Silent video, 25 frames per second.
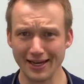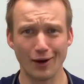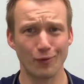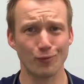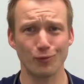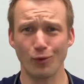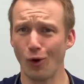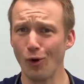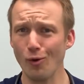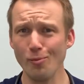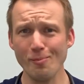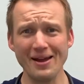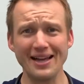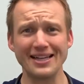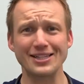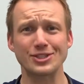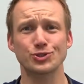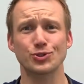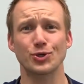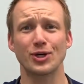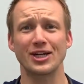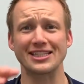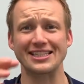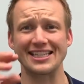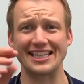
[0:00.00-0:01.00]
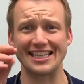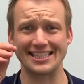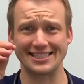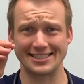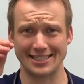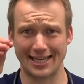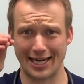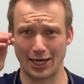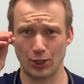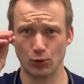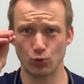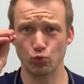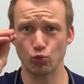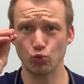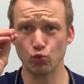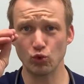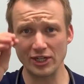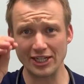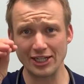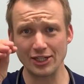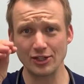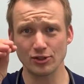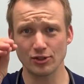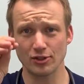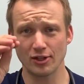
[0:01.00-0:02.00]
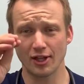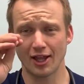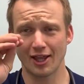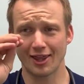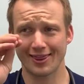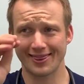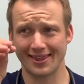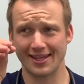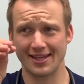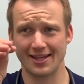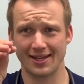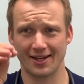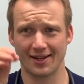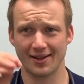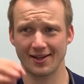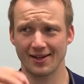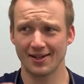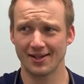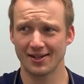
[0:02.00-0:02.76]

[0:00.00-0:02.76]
old man strength is a real thing.